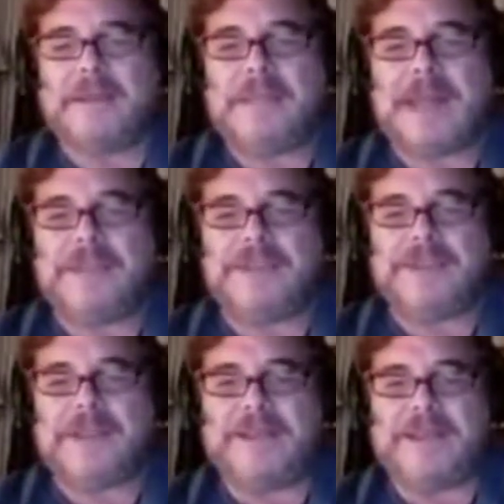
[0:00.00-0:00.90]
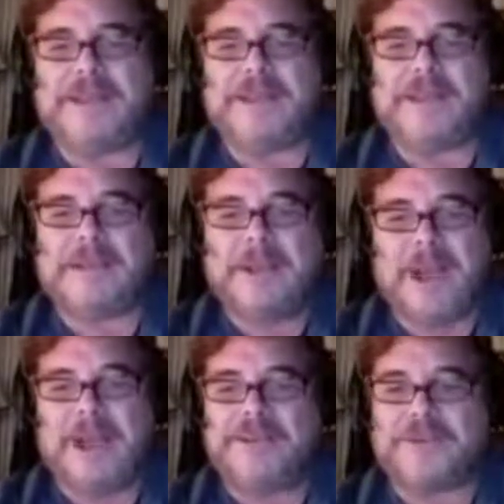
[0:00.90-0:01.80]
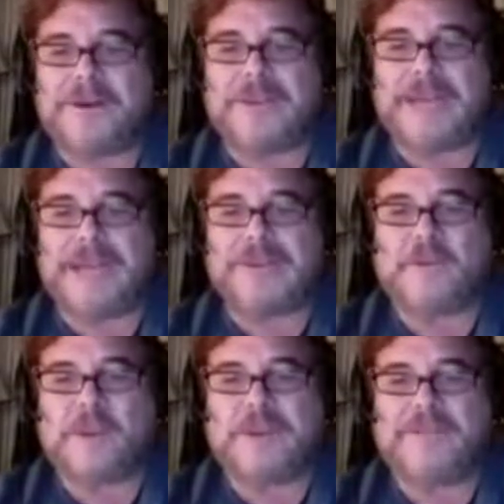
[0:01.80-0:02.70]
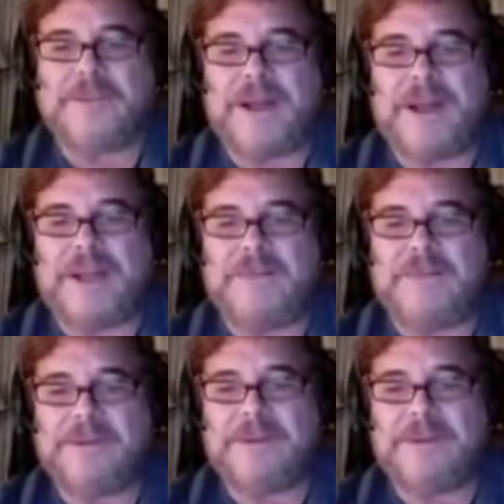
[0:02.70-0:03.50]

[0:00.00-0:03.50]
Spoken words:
now they're saying that GNA is currently at 25